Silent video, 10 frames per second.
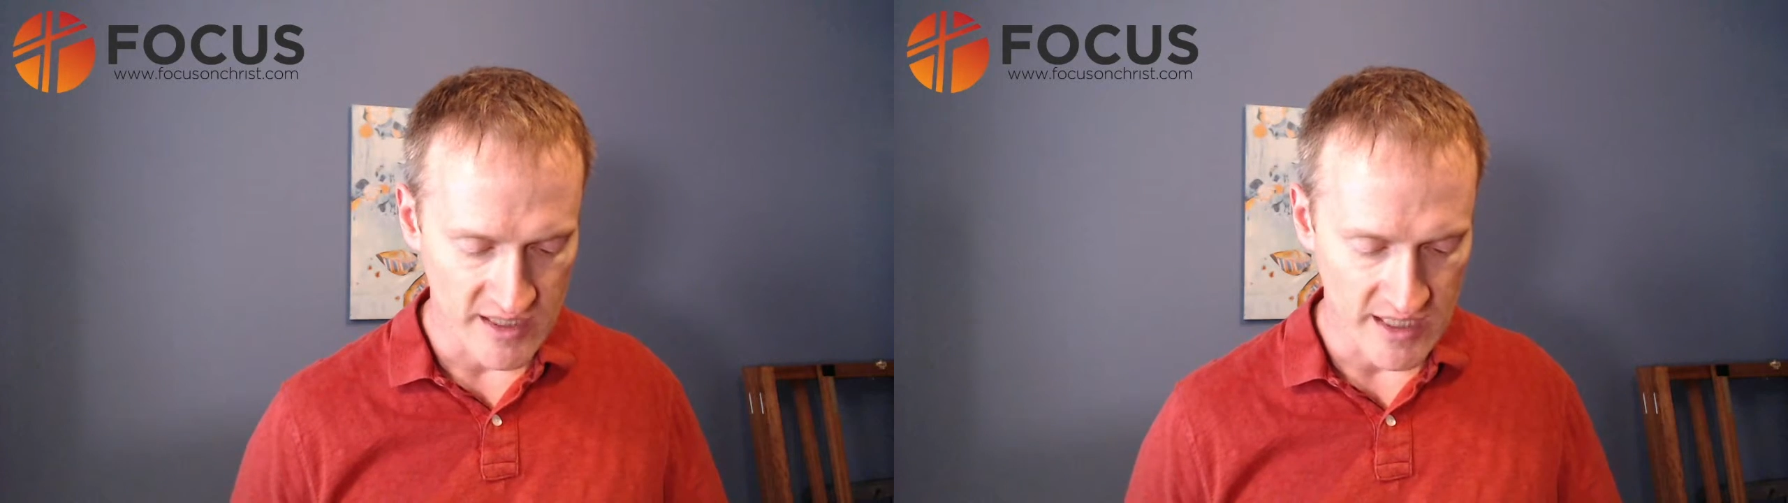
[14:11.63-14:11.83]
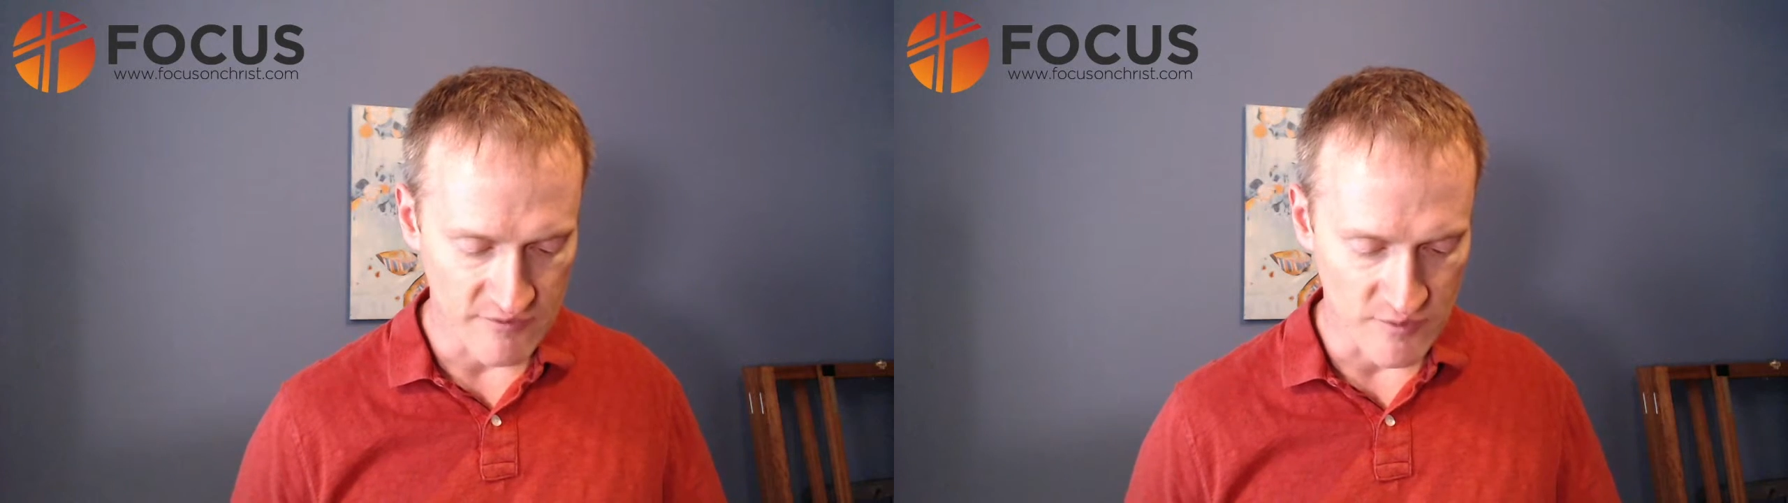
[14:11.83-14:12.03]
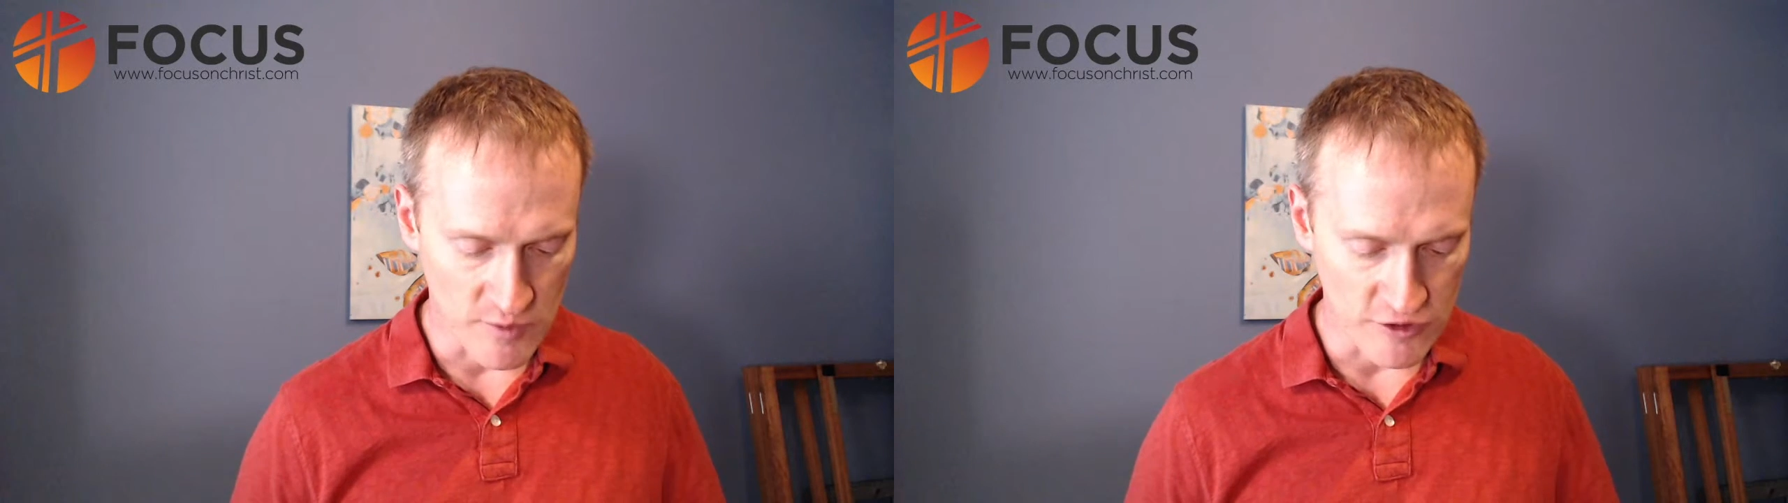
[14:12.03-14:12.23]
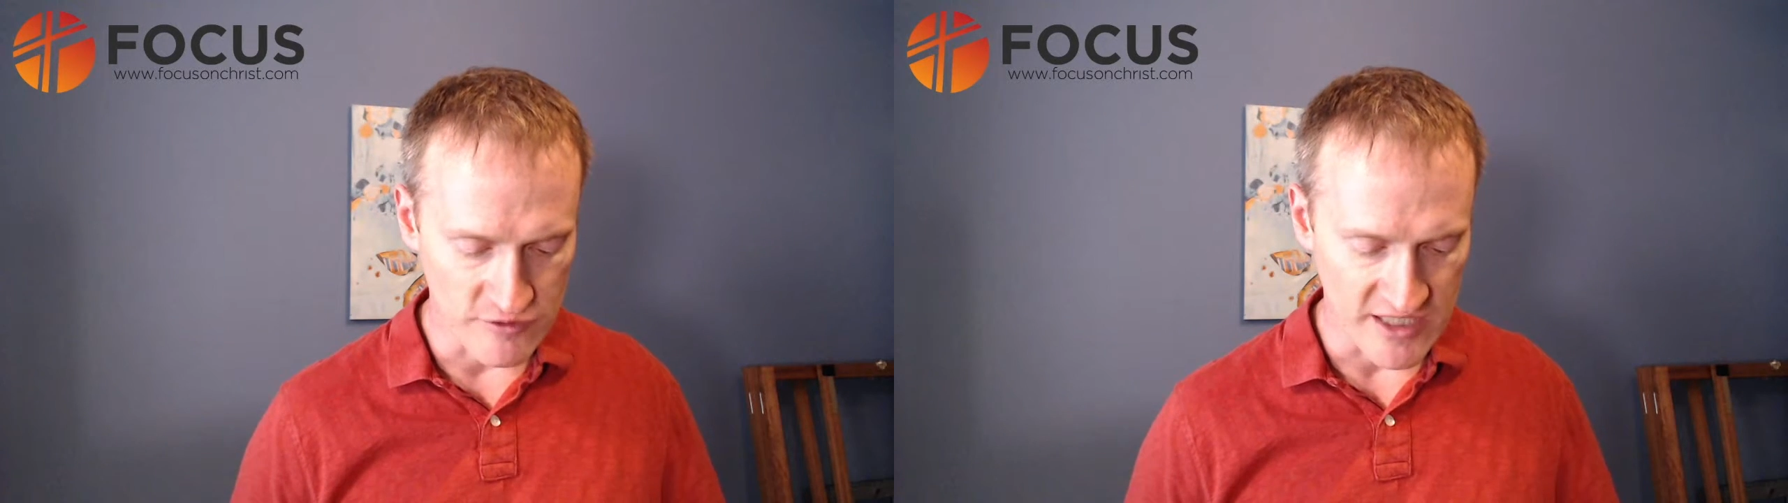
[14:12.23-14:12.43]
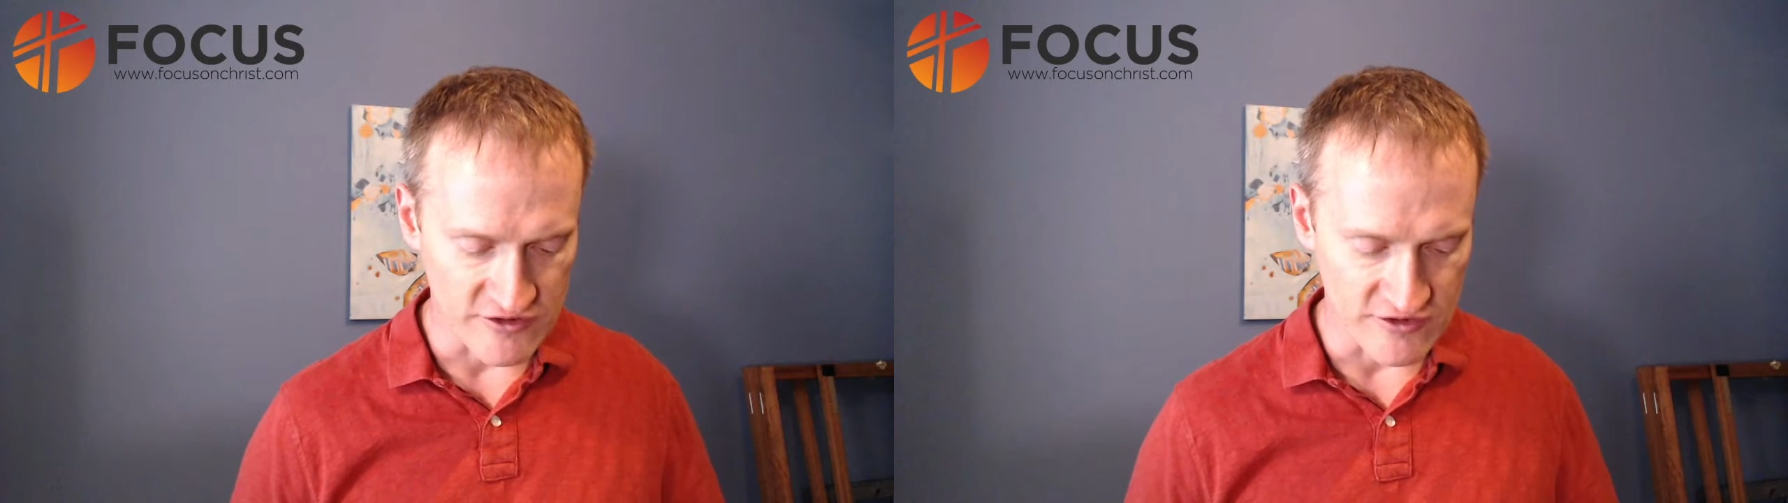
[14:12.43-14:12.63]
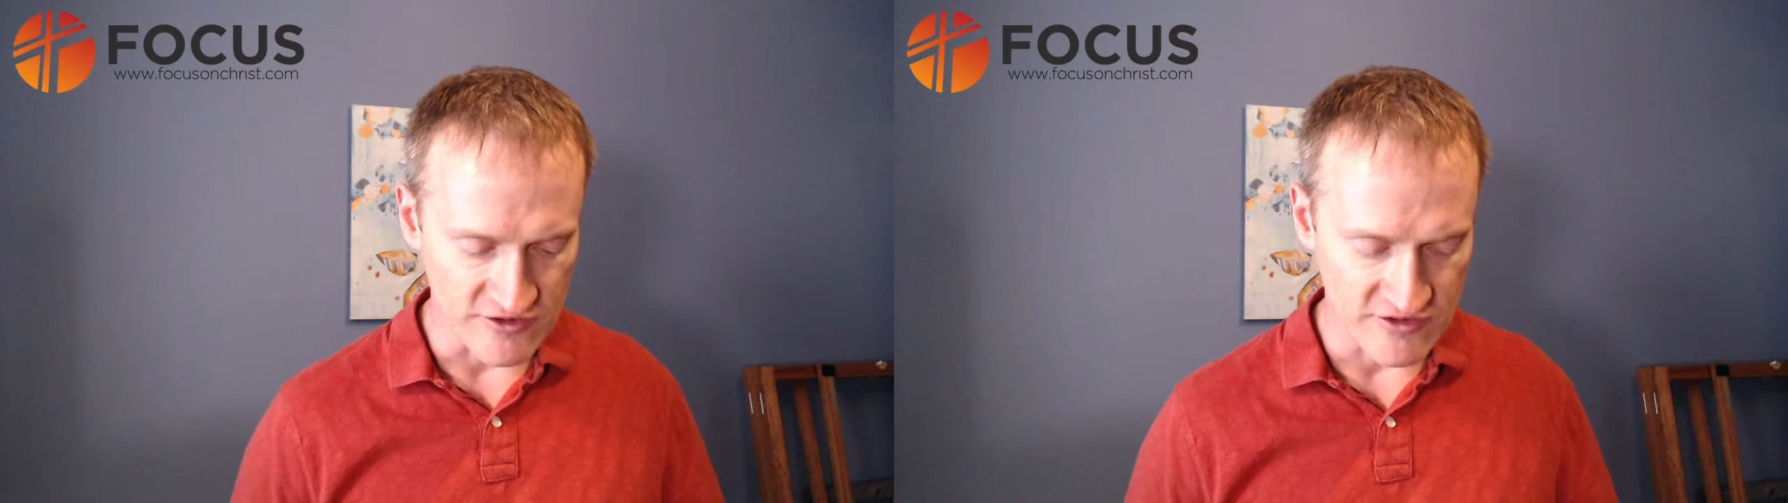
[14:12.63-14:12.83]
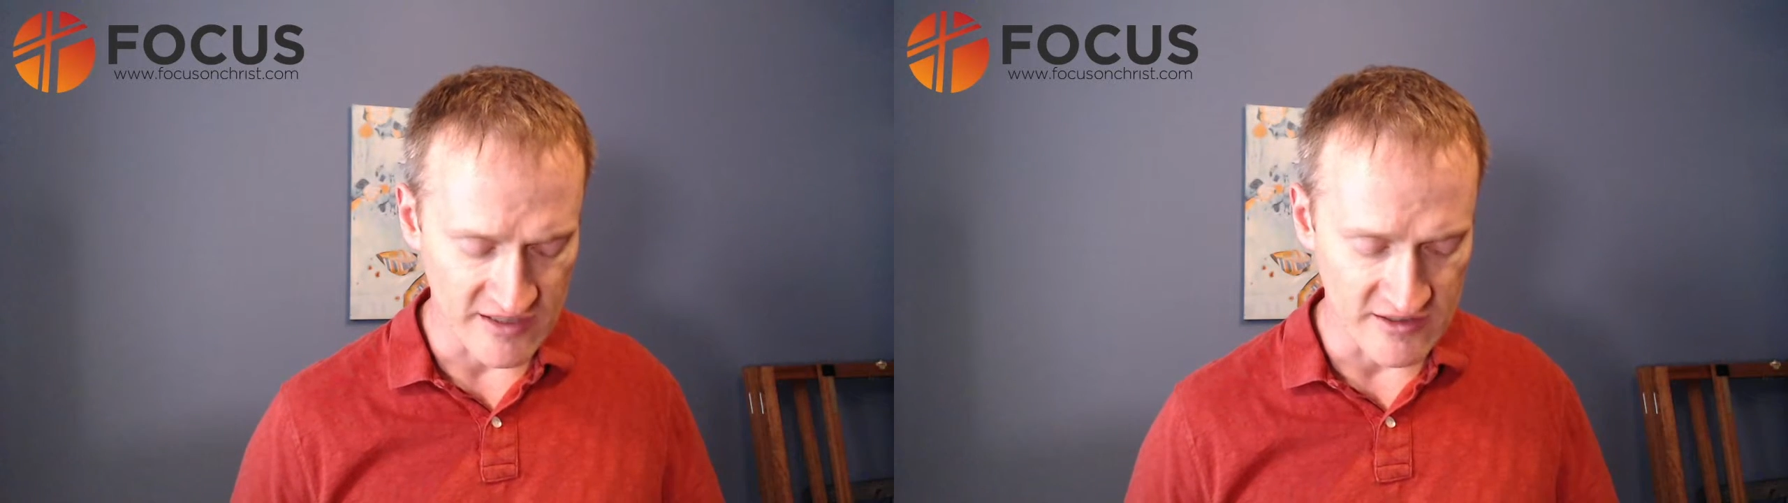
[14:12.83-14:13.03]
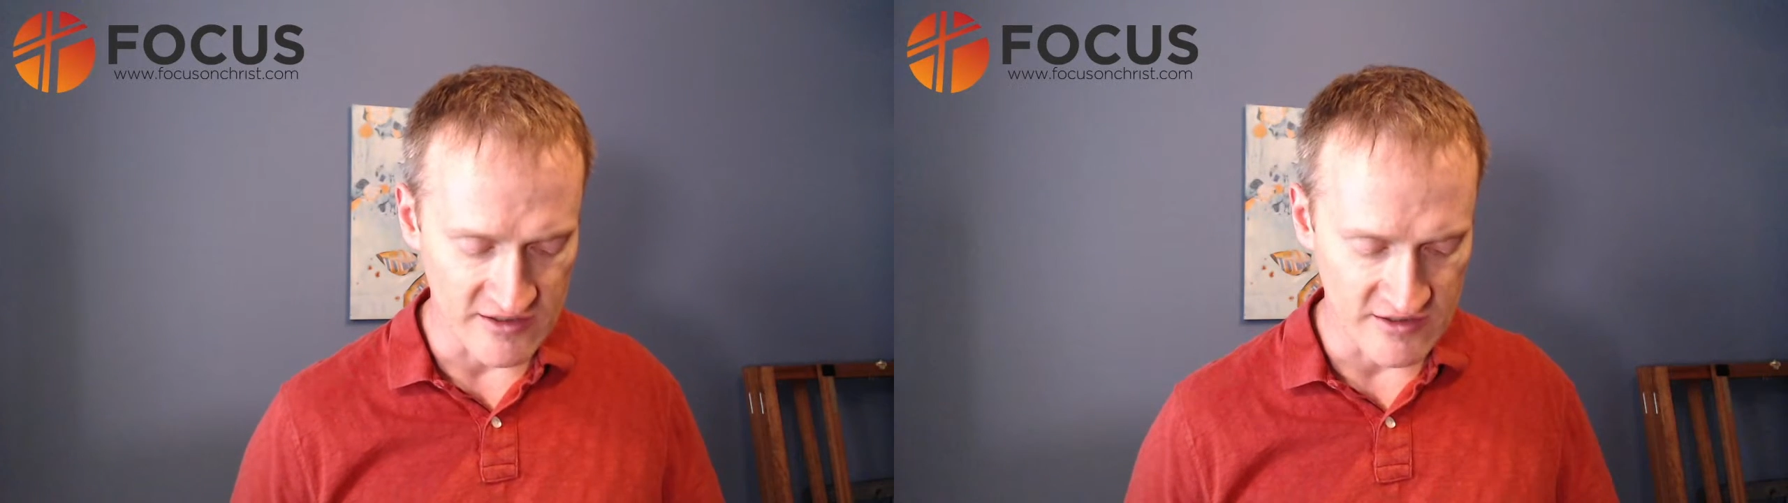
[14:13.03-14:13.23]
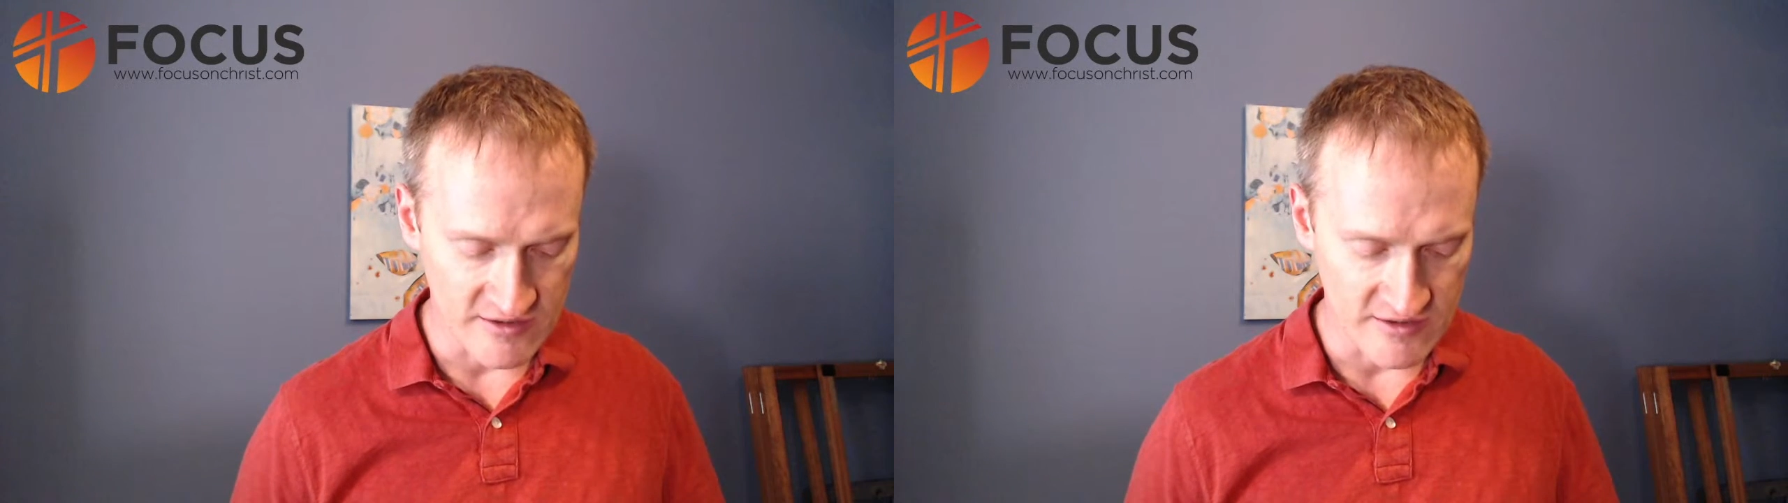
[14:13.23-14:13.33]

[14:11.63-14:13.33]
came from all directions said